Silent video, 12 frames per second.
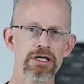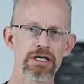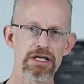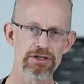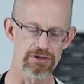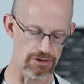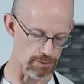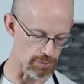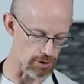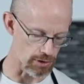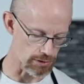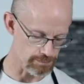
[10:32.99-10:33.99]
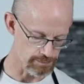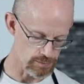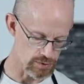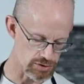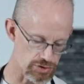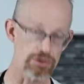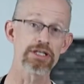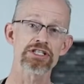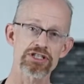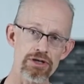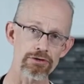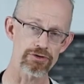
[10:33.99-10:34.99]
into the bowl. So let's
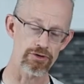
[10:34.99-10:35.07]
start